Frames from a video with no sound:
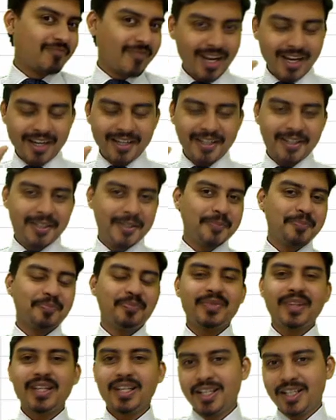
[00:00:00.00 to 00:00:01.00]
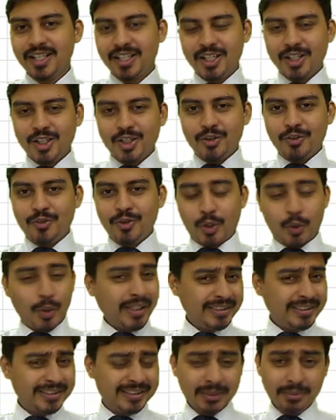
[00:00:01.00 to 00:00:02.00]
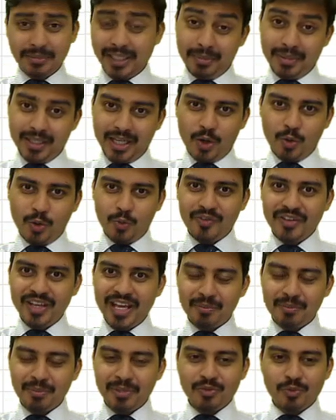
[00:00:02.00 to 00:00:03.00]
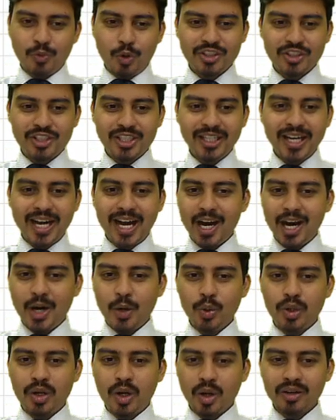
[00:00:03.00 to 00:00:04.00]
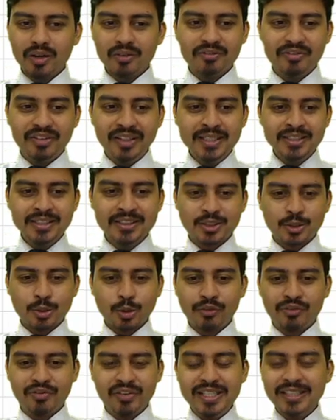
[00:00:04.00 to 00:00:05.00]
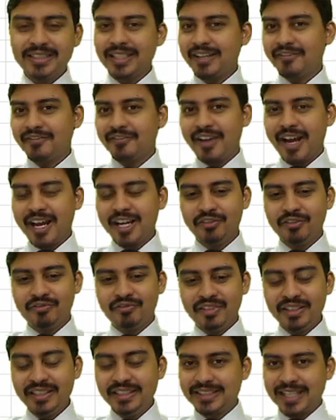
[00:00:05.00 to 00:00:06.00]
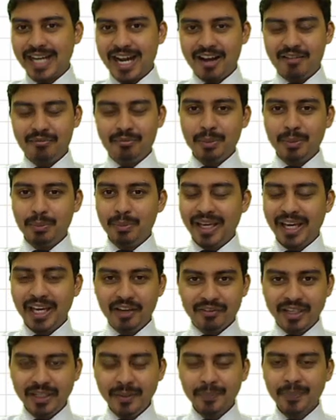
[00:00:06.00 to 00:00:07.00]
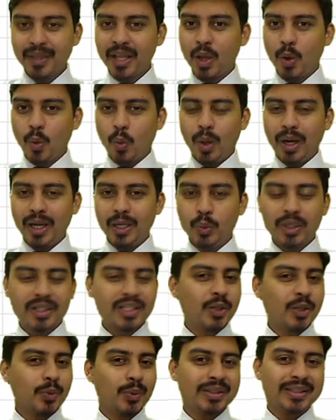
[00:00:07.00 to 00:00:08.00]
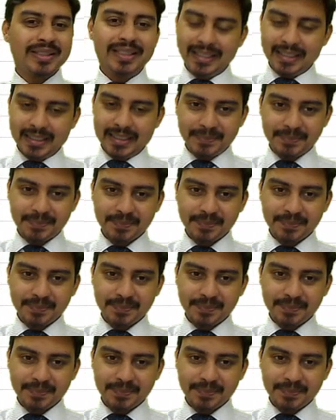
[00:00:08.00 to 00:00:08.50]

Hi. For quite some time now, we have been watching how column fields, row fields, and value fields have been behaving while working with data.